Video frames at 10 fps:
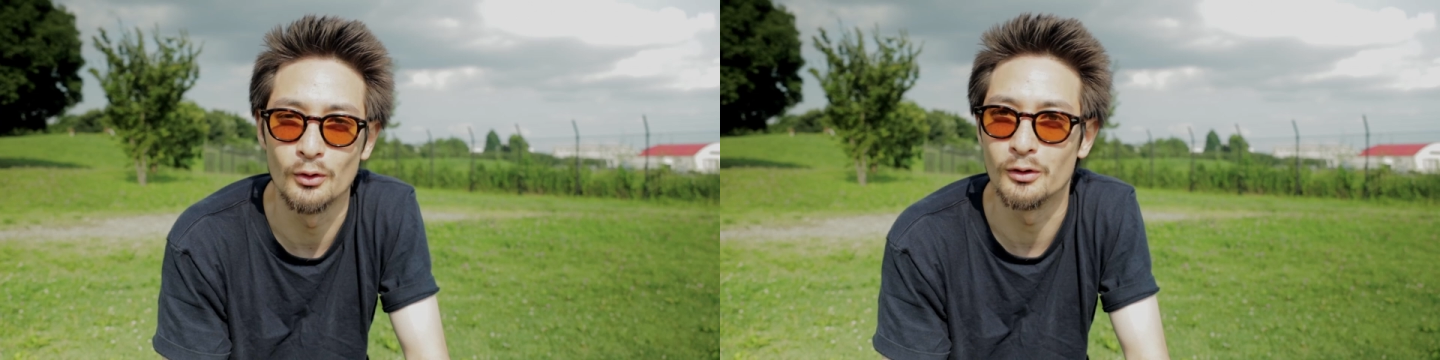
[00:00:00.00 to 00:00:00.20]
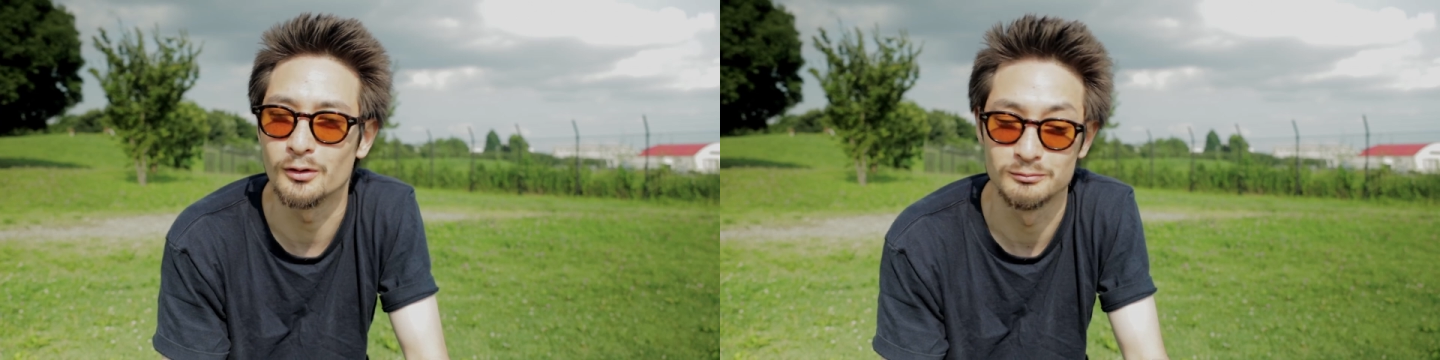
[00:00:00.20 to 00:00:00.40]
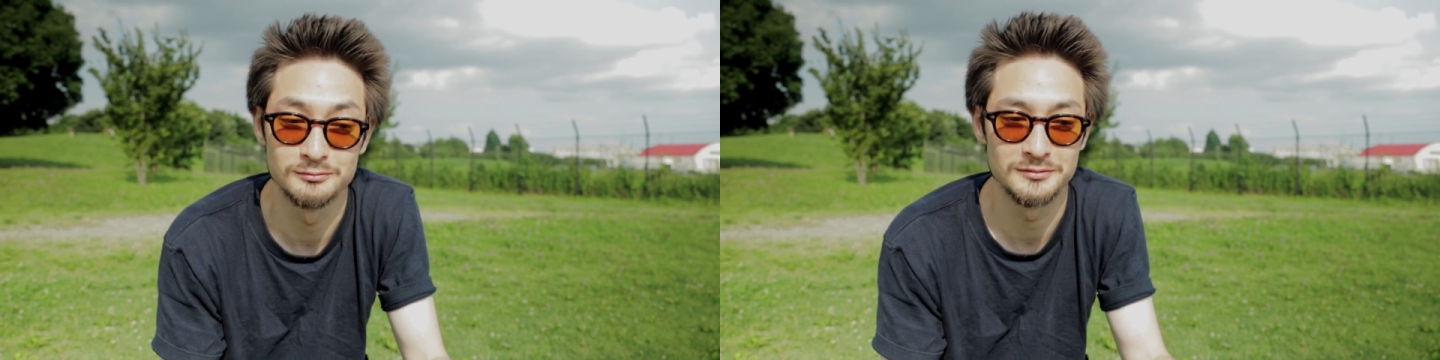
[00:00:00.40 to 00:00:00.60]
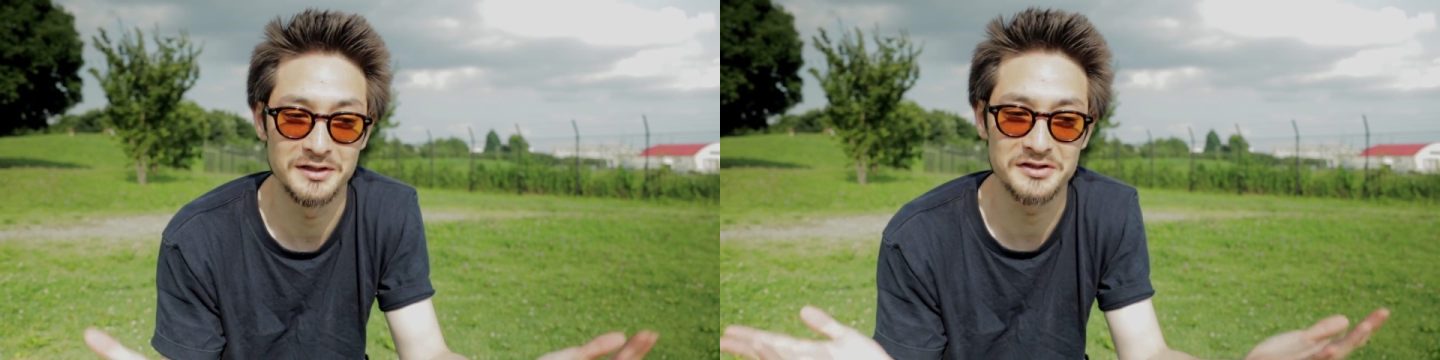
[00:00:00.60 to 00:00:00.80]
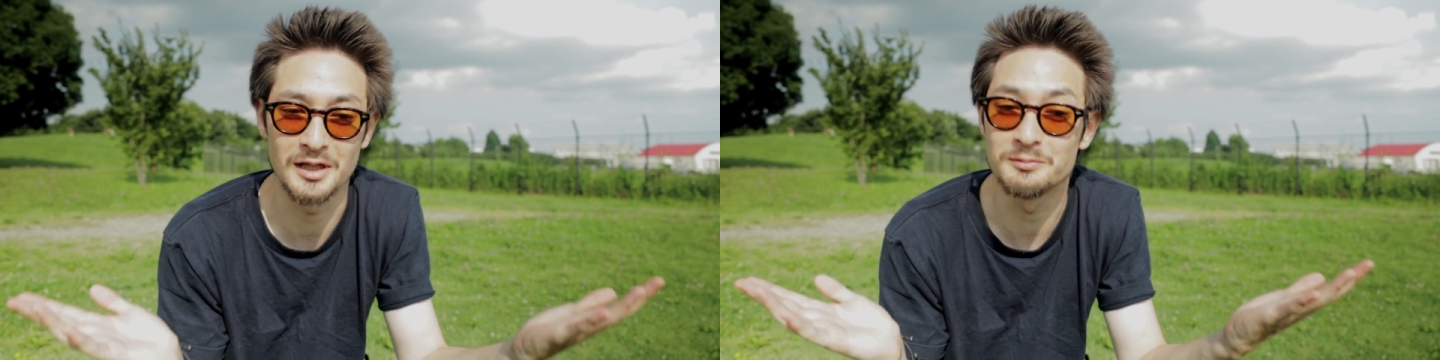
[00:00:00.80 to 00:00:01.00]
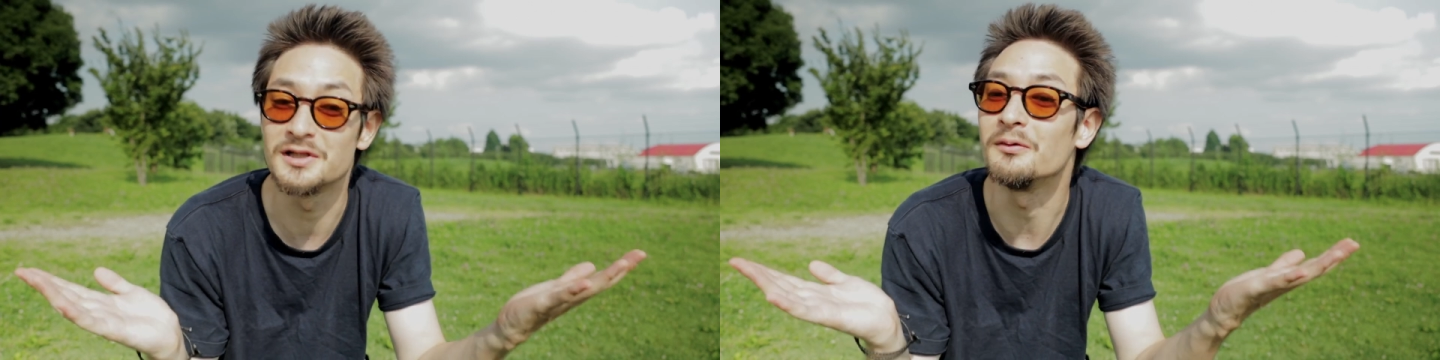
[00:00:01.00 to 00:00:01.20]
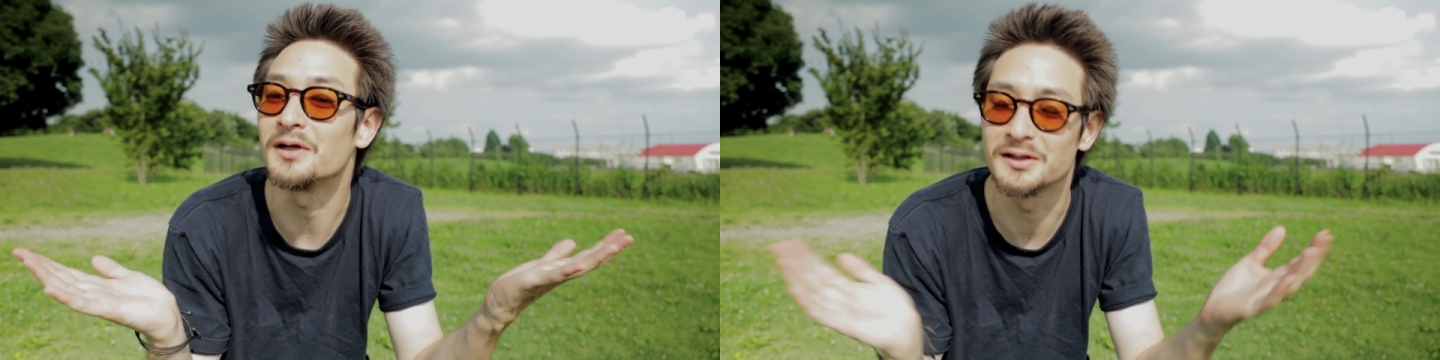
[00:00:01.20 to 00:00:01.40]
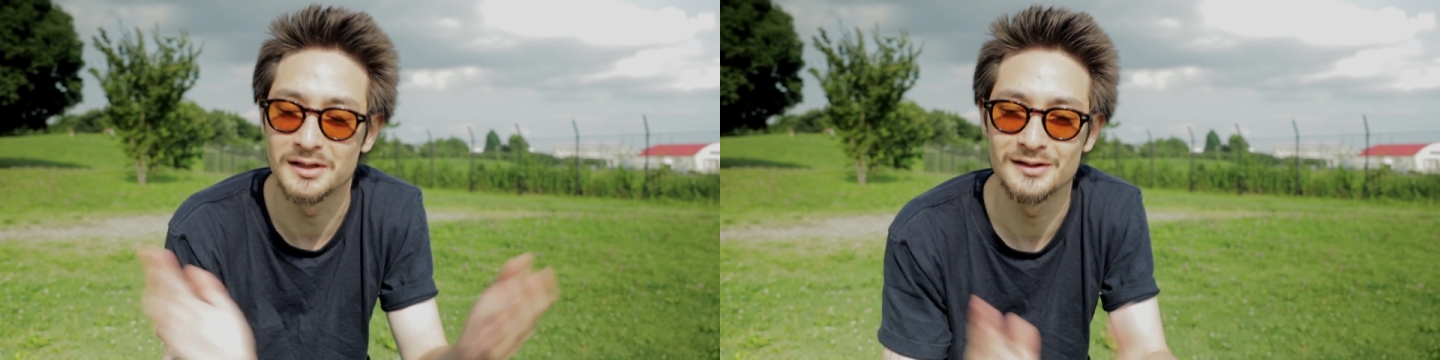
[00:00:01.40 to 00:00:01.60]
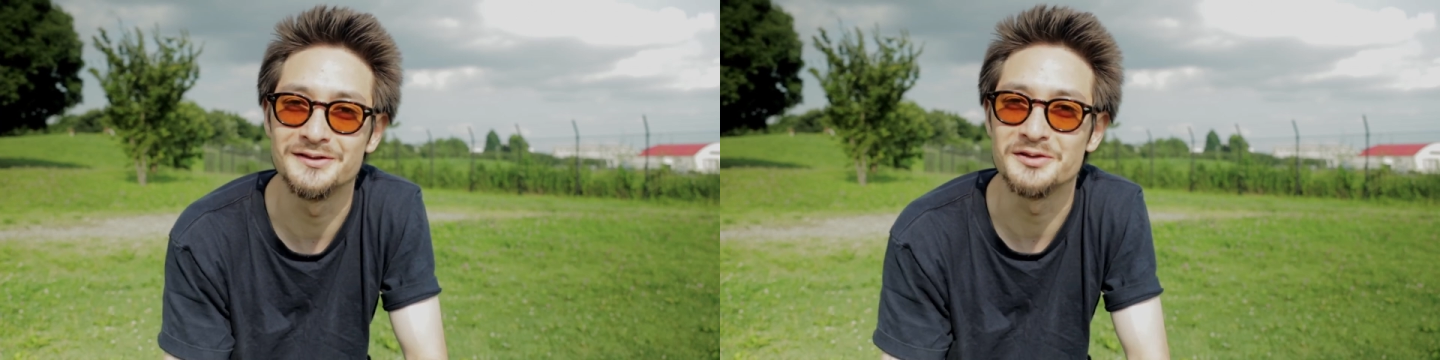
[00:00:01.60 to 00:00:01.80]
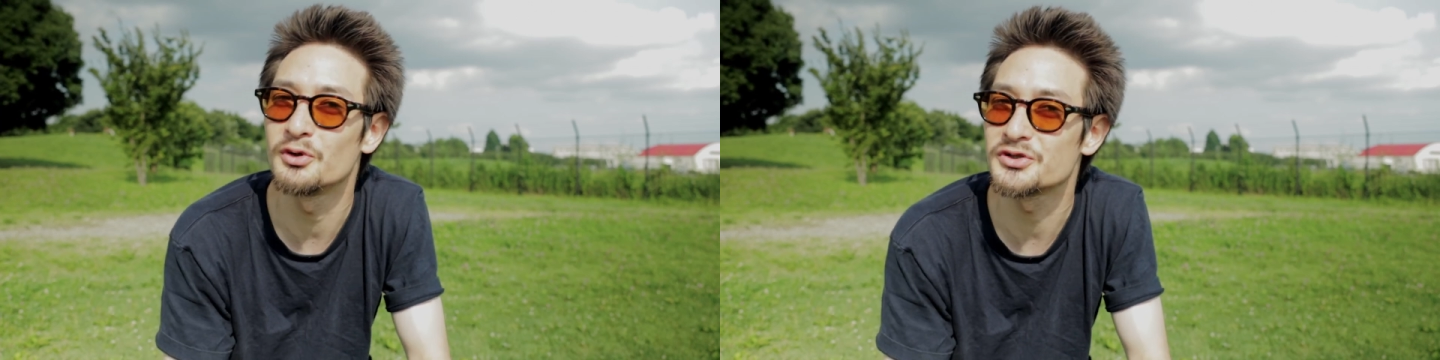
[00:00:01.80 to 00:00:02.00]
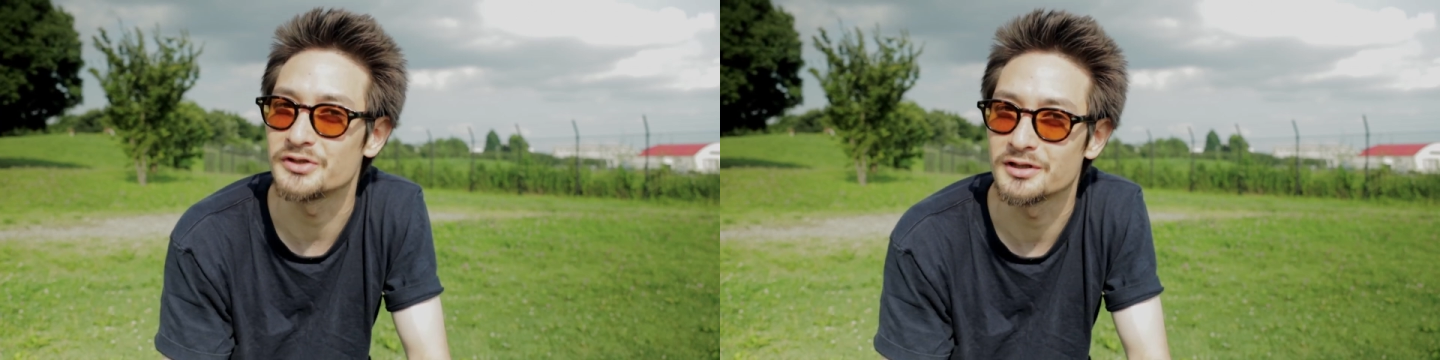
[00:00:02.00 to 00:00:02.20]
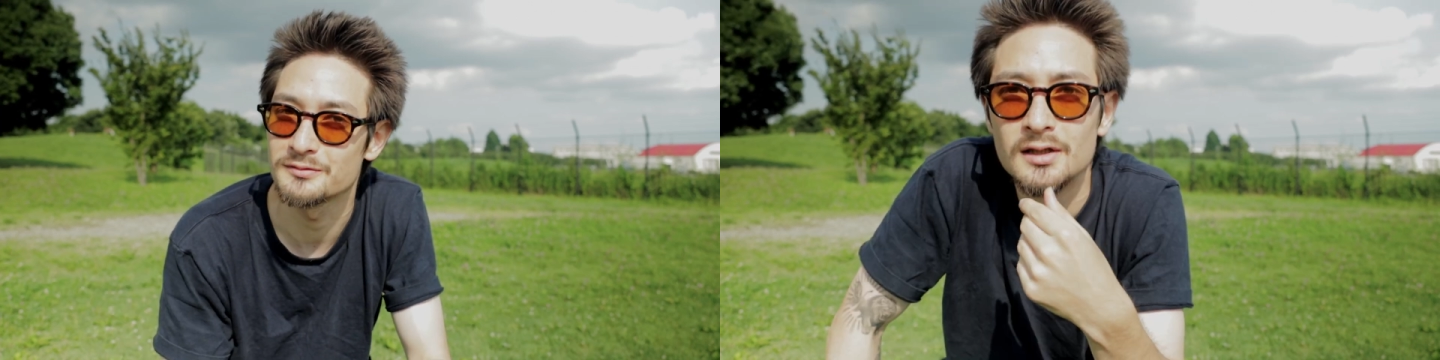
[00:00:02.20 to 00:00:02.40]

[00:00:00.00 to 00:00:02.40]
or attemptedly good portrait.